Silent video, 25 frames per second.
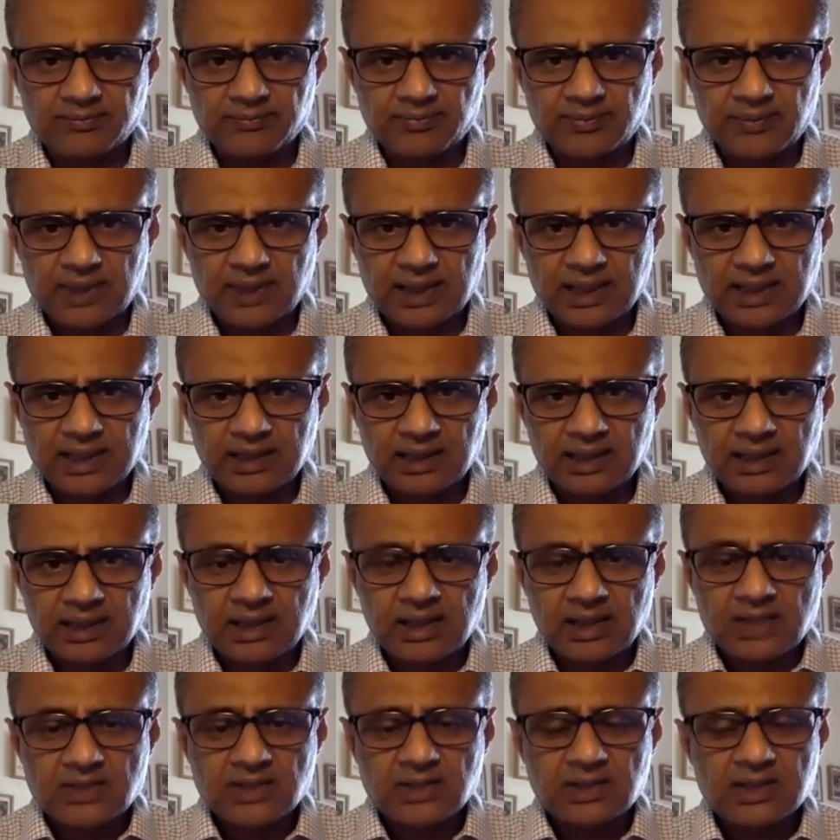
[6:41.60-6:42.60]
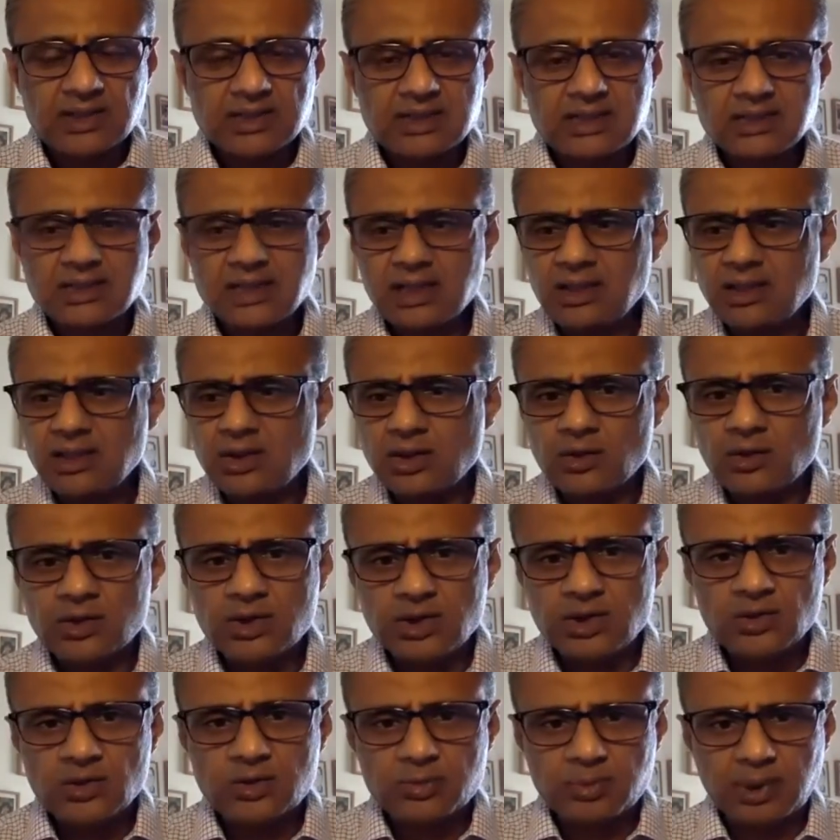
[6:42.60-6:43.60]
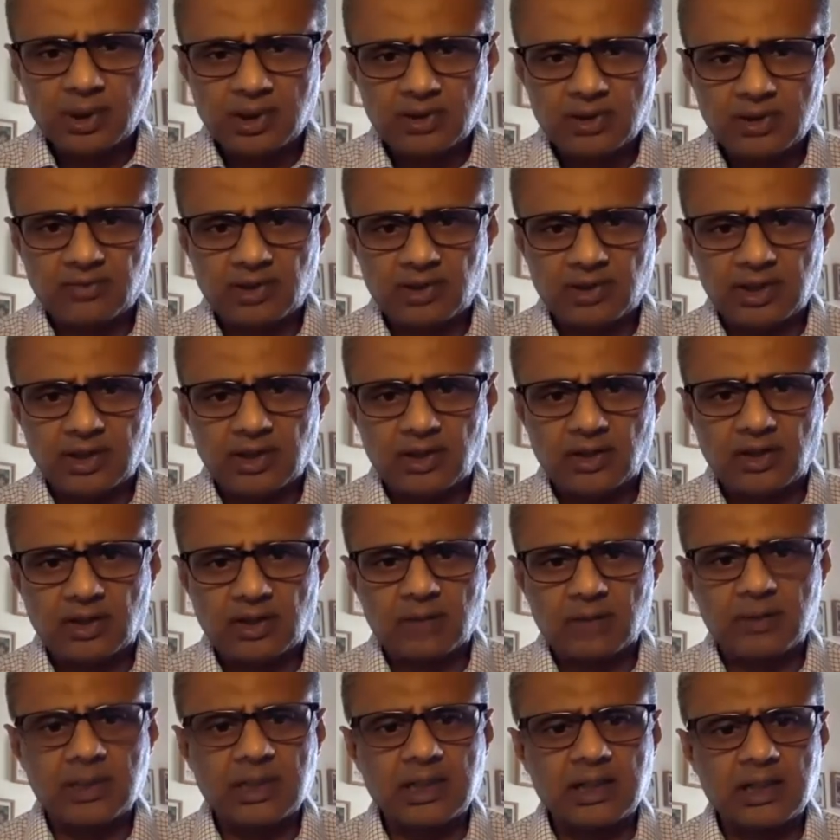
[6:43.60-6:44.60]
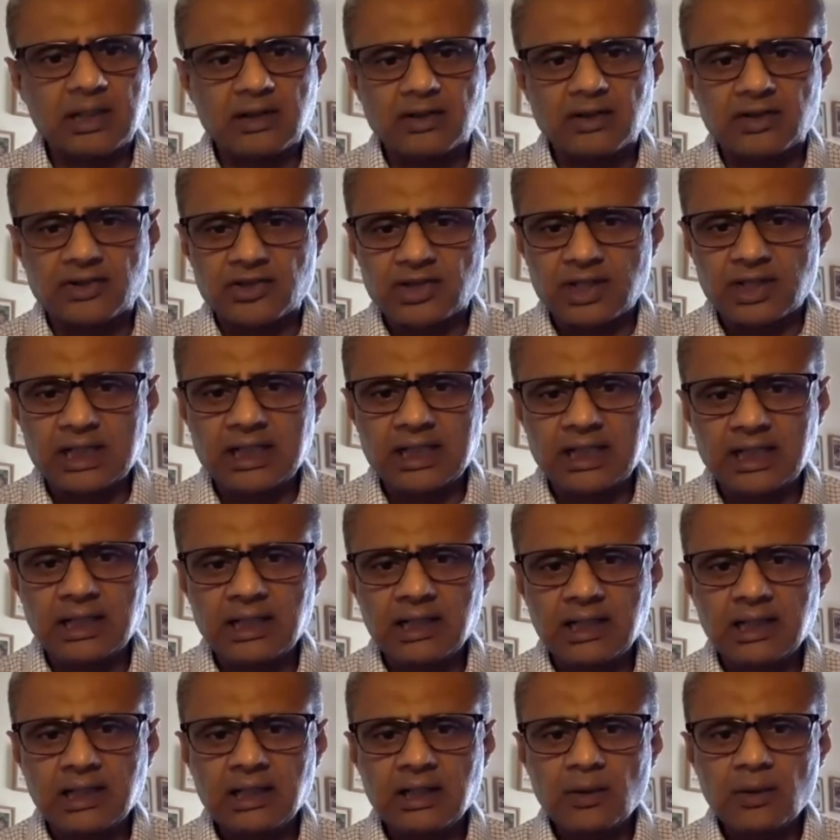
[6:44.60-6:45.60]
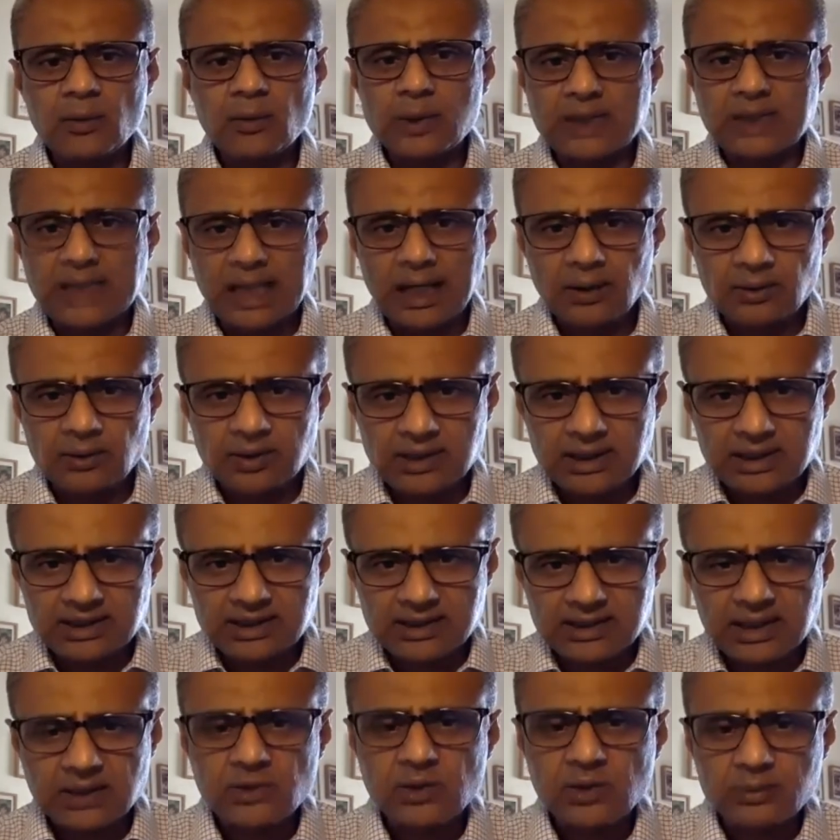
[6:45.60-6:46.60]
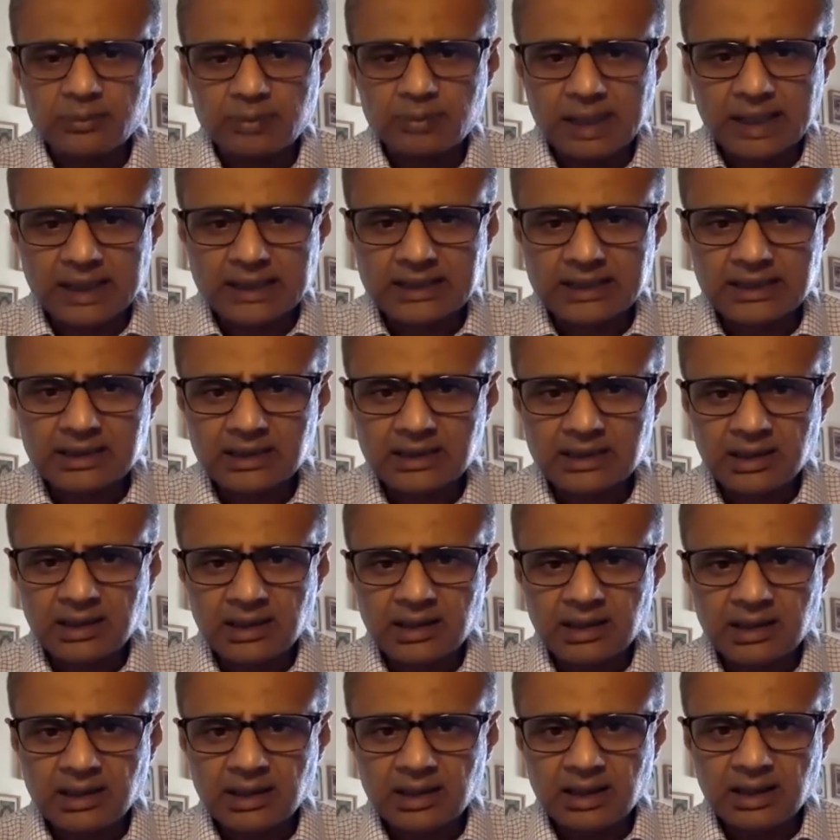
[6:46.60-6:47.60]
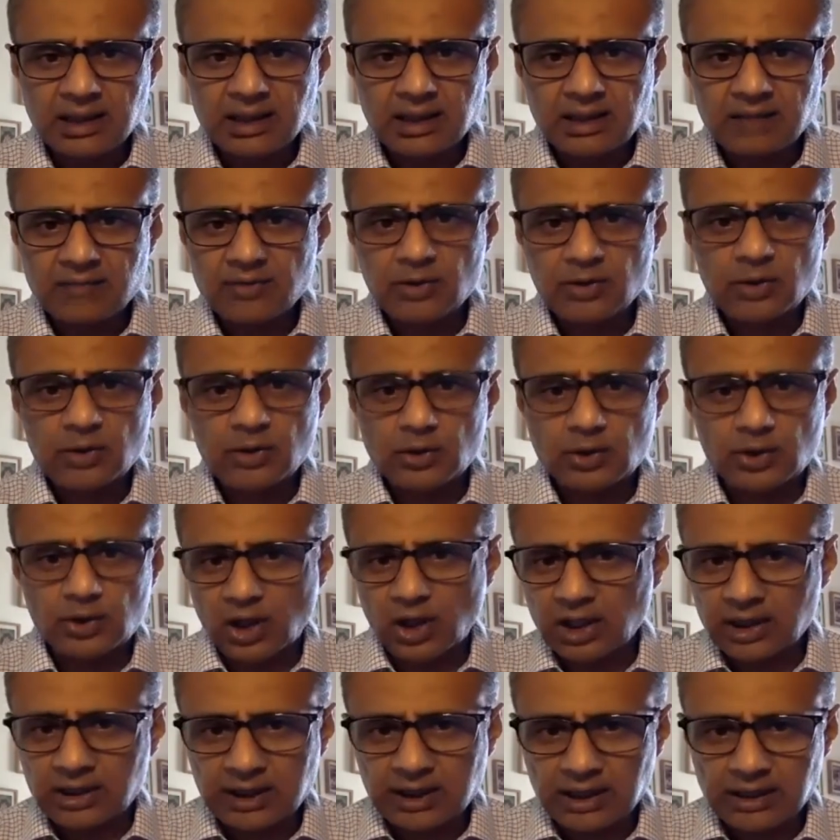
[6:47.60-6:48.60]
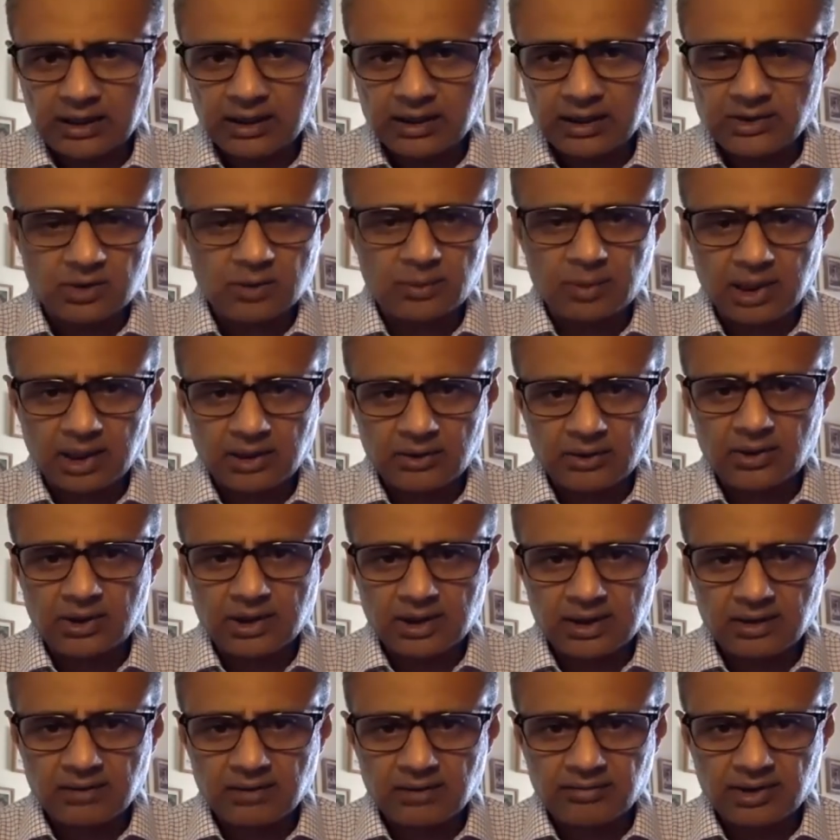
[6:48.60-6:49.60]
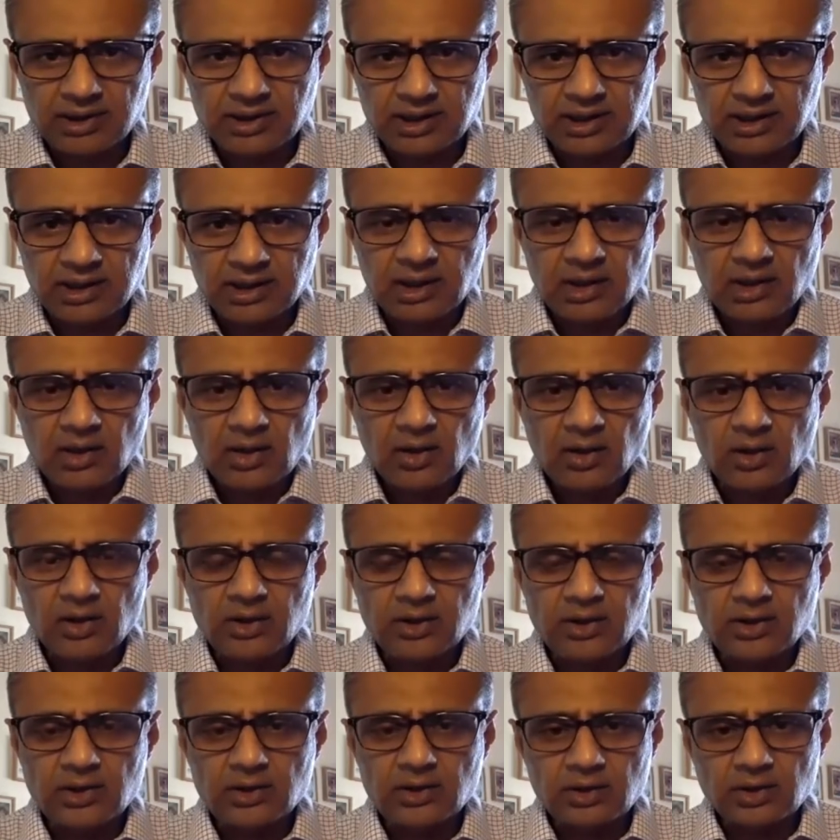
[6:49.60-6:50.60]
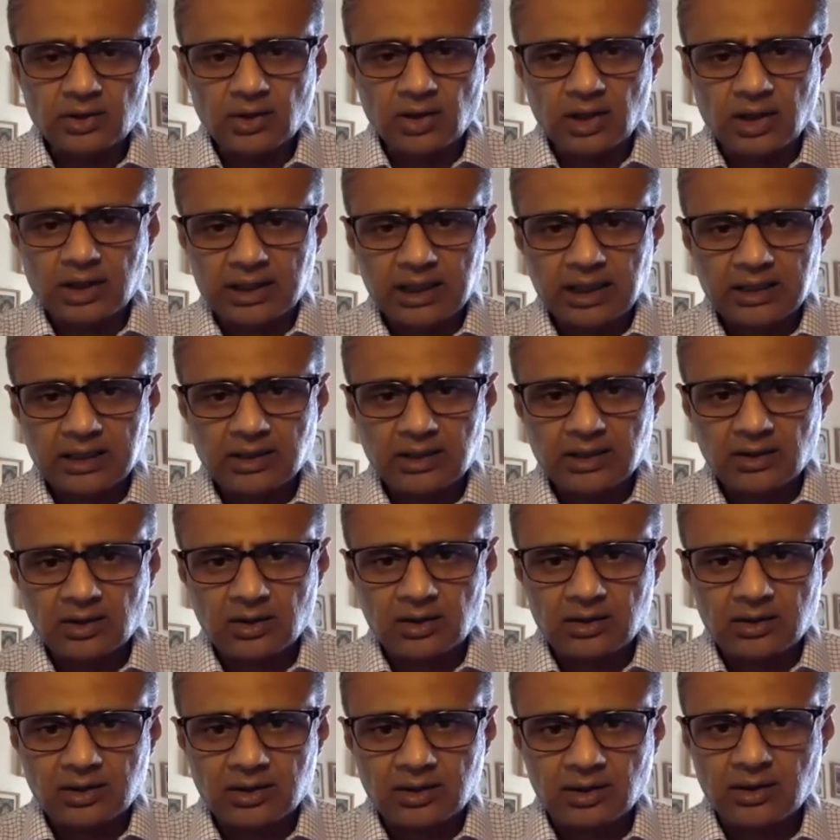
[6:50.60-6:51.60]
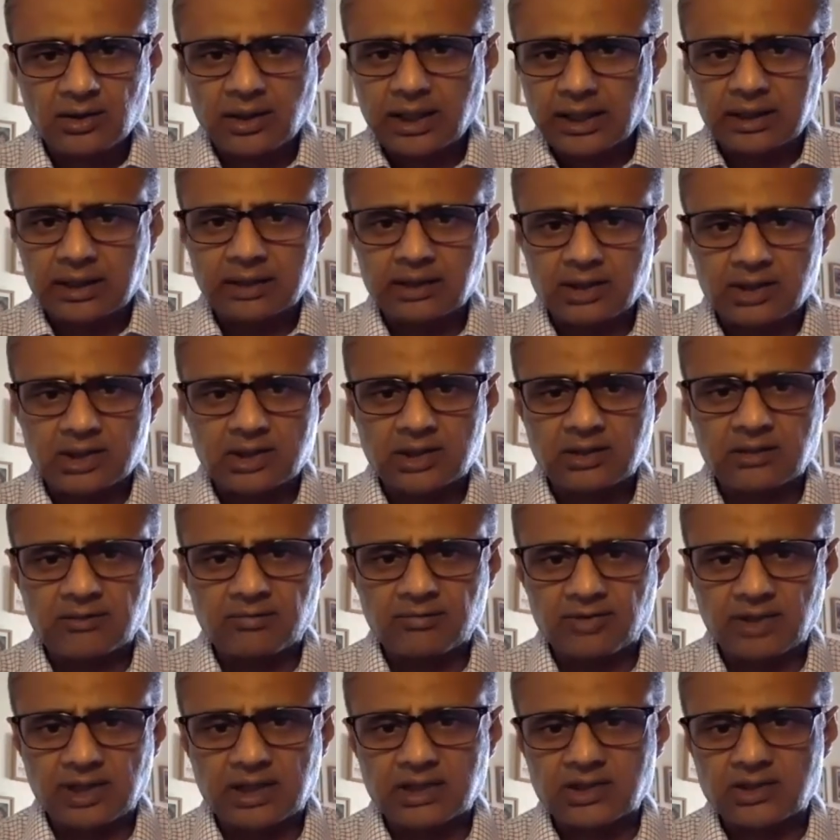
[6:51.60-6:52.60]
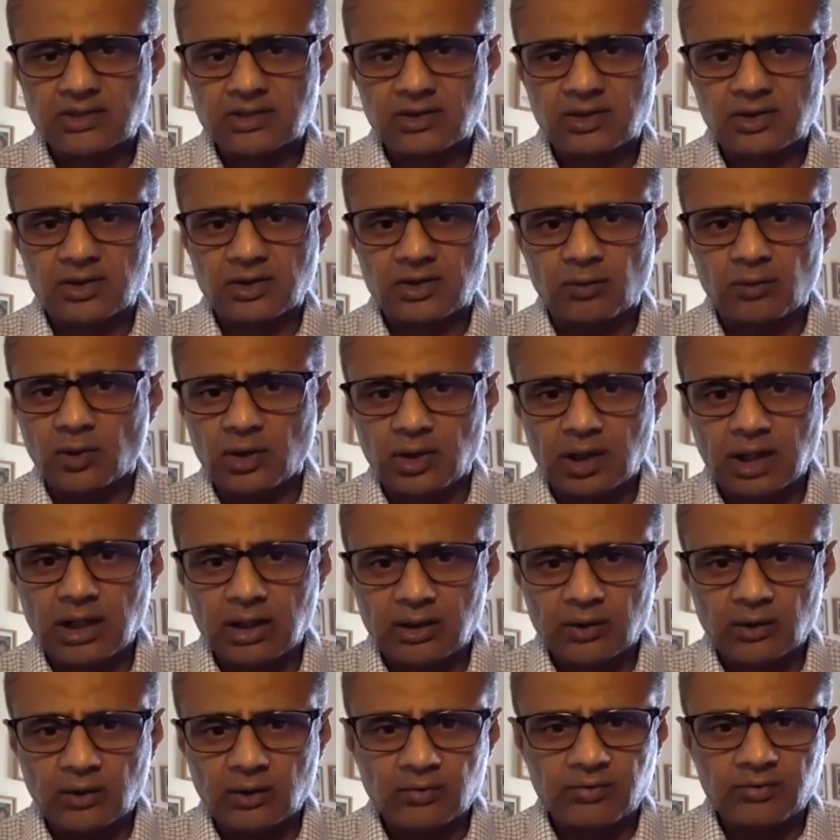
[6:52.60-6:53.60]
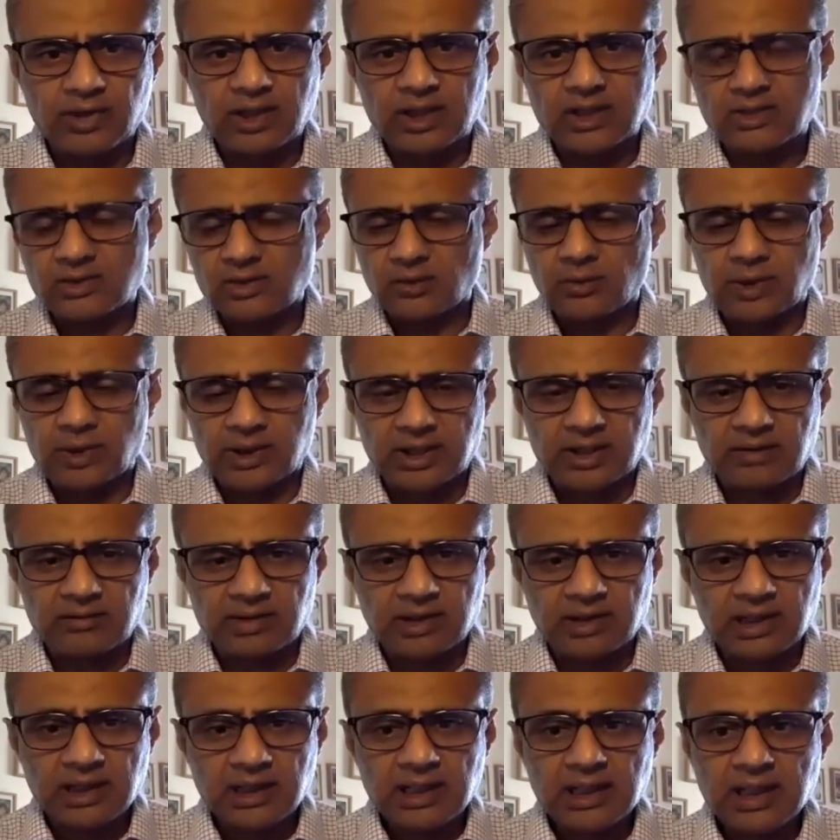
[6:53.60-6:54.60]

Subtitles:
right? So this is a huge part of our economy. It is really, without this, can you imagine if you could not get a Zomato delivery, or you could not get your air conditioner fixed or your RO fixed or whatever?